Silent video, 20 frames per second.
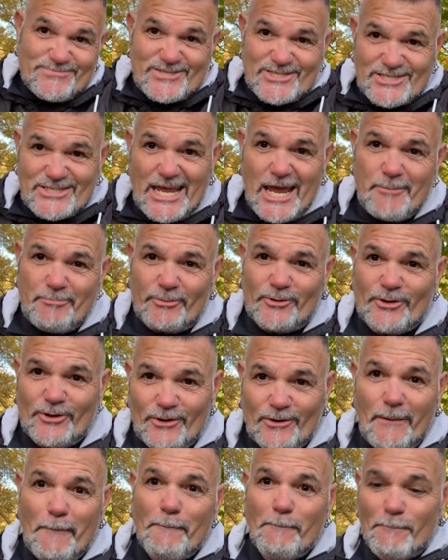
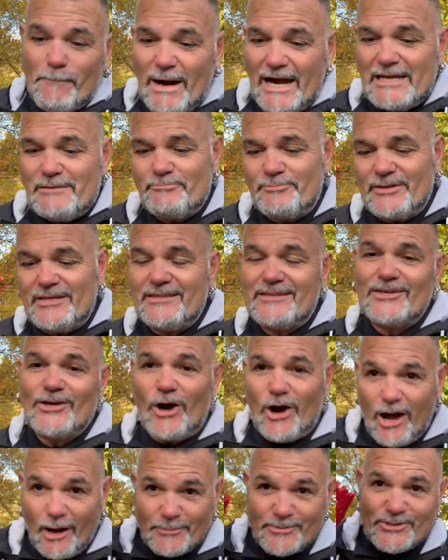stapler might be the
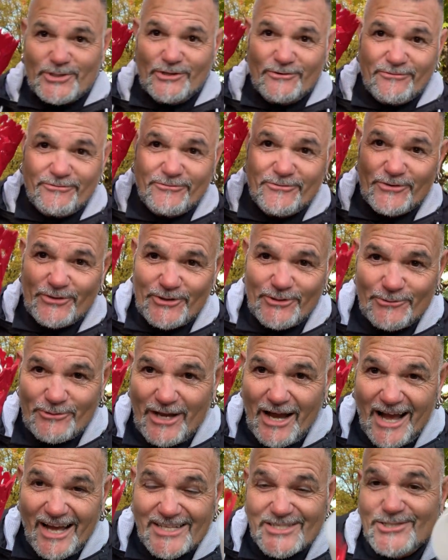option for you
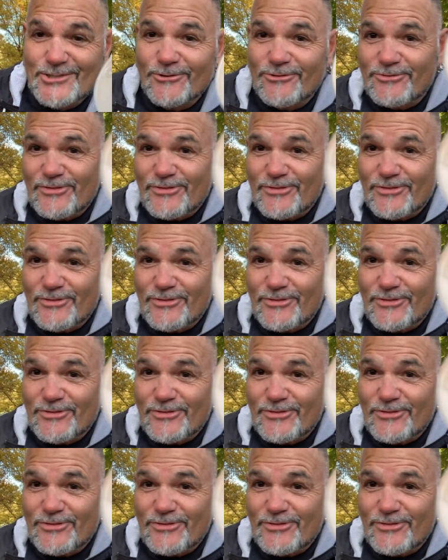guys. So